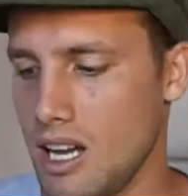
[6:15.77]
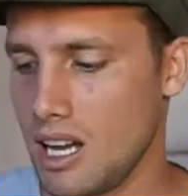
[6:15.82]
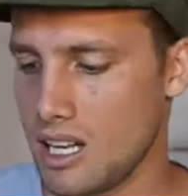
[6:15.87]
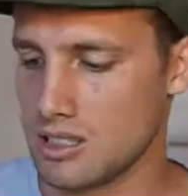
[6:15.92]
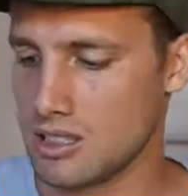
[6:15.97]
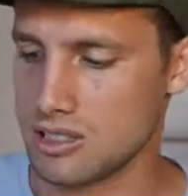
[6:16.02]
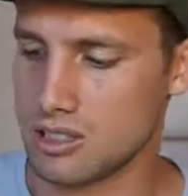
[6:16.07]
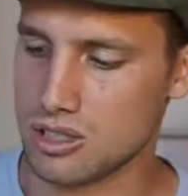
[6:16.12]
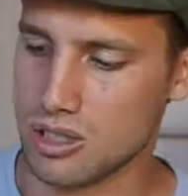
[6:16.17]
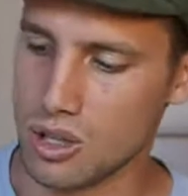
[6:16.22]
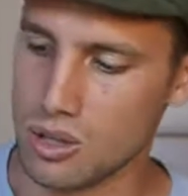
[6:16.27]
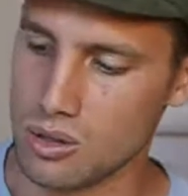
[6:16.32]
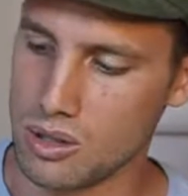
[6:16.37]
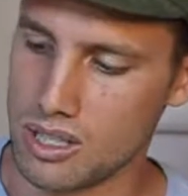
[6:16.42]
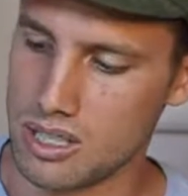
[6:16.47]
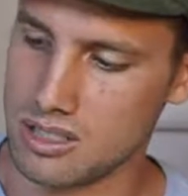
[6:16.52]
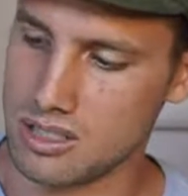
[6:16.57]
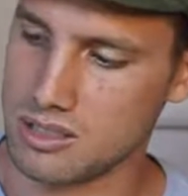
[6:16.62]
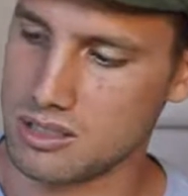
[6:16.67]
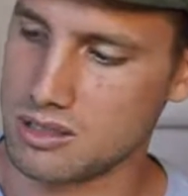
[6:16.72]
And so
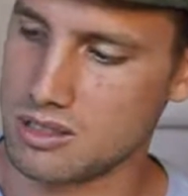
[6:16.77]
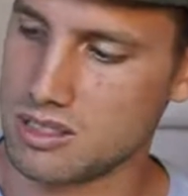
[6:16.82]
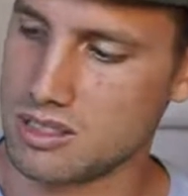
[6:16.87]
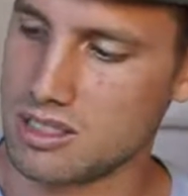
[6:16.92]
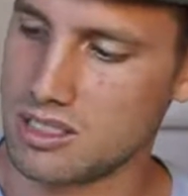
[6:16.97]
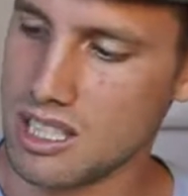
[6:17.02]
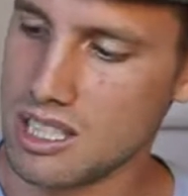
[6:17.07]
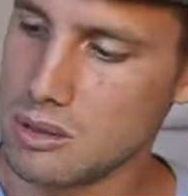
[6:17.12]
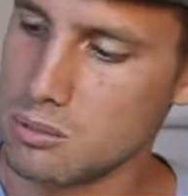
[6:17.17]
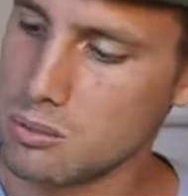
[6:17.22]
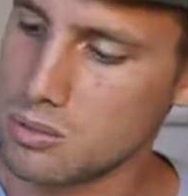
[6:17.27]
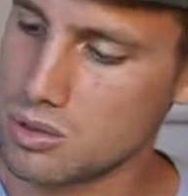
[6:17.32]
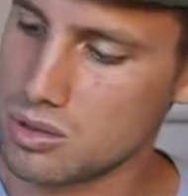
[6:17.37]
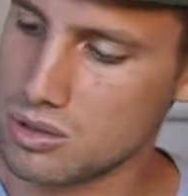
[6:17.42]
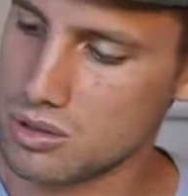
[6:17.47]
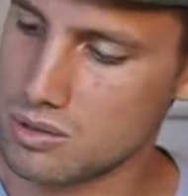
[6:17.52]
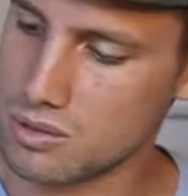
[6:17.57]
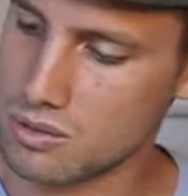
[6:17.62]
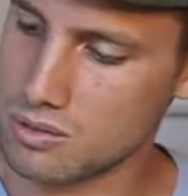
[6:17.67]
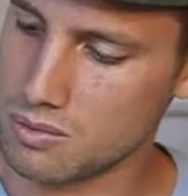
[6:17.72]
it
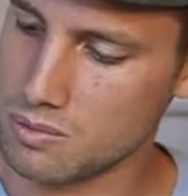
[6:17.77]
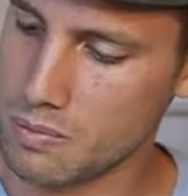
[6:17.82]
seems